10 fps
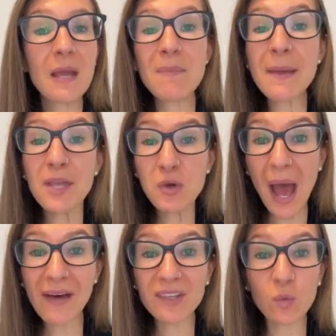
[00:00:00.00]
Maybe you
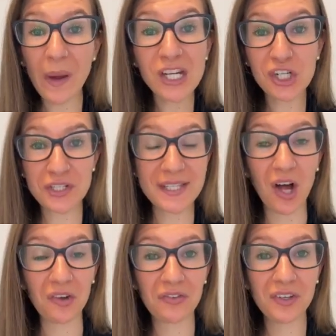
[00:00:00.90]
haven't weighed
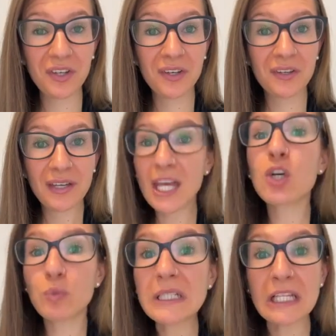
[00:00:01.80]
yourself in
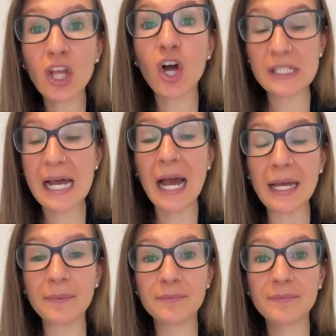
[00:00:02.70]
a really long
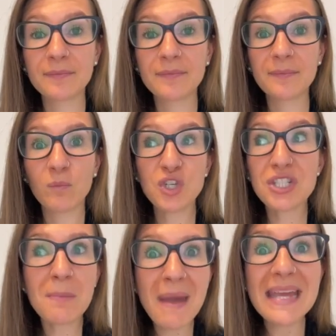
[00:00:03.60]
time, which
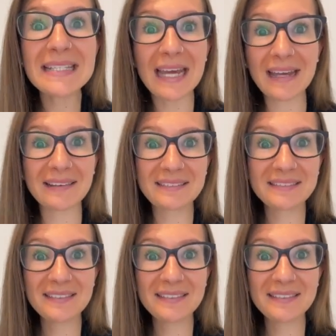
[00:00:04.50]
is amazing.